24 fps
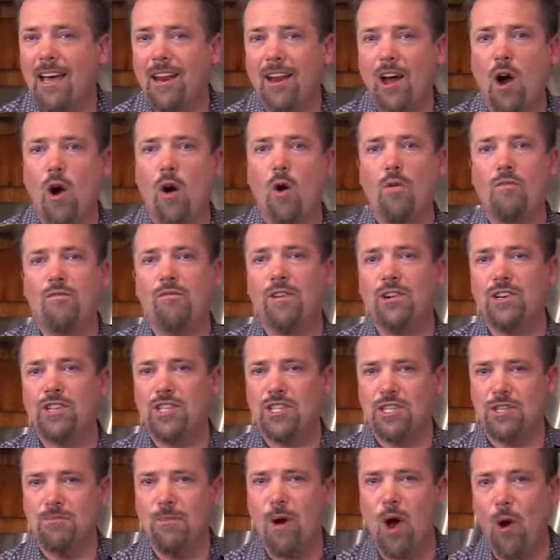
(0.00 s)
it over
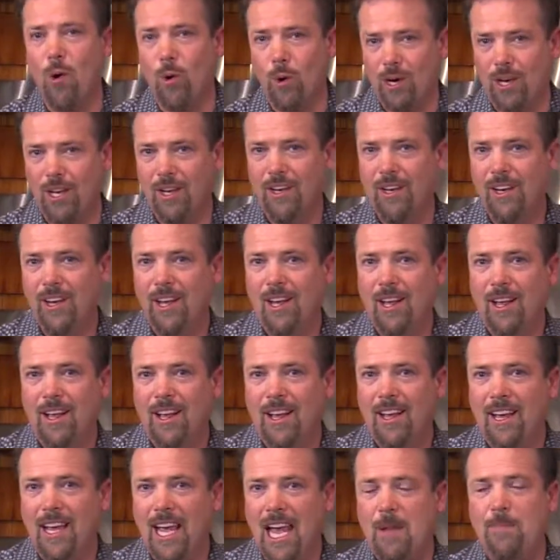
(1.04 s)
smoke,
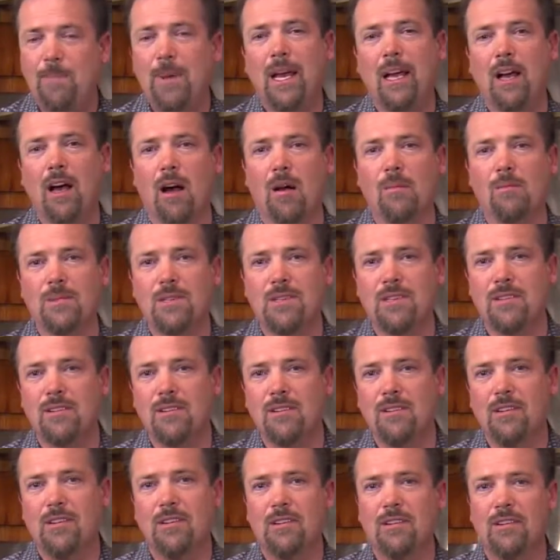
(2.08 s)
it
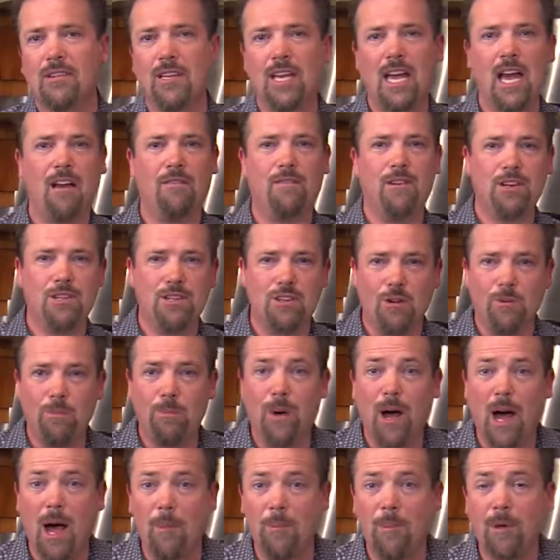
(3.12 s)
becomes the ever so
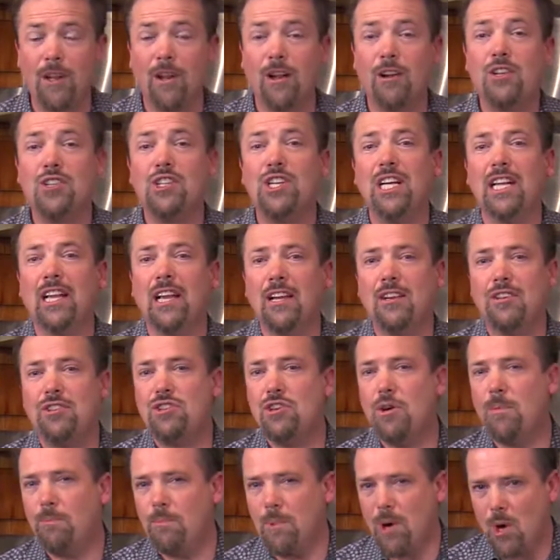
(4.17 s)
popular chile
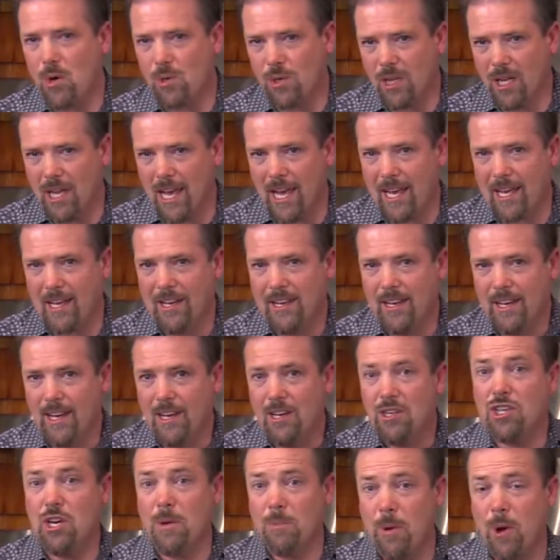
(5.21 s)
chipotle.
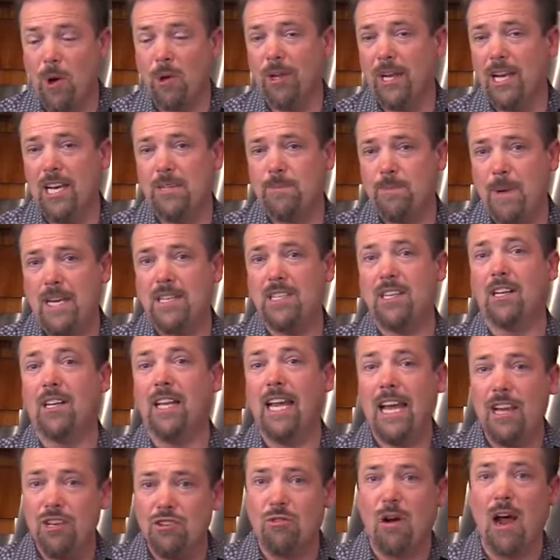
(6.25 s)
Chipotle is
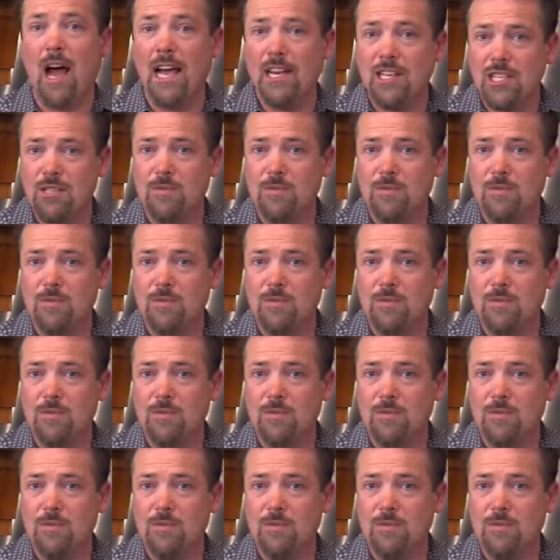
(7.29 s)
basically a dried